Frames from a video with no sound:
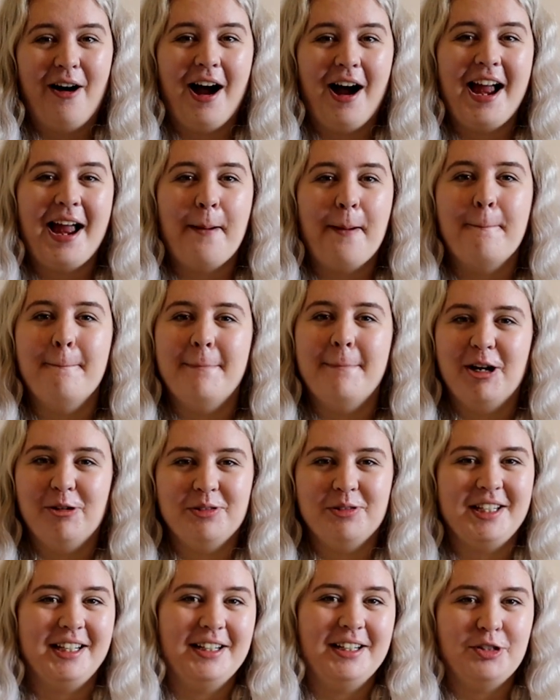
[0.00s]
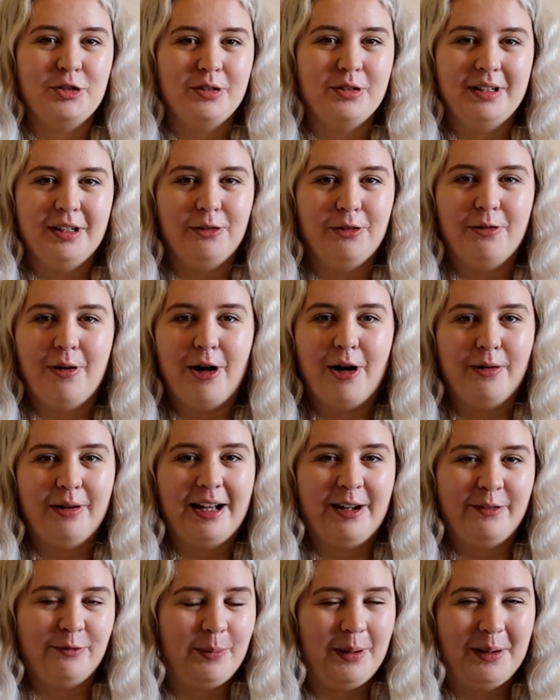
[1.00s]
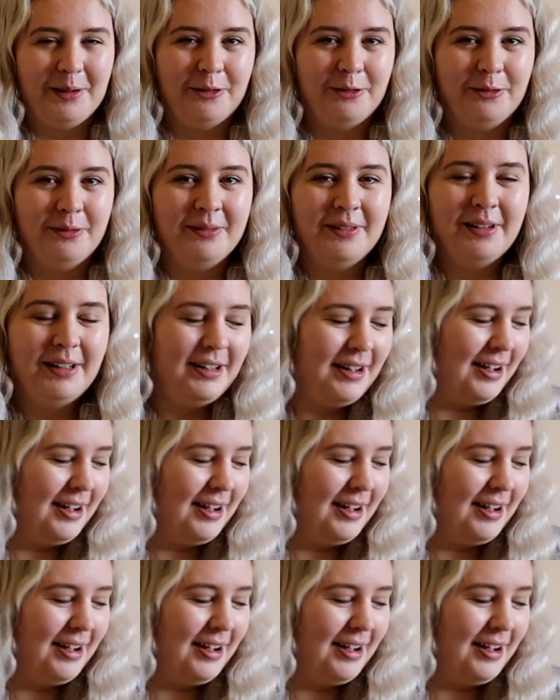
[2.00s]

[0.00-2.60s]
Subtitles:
I am melting into a little Olaf puddle.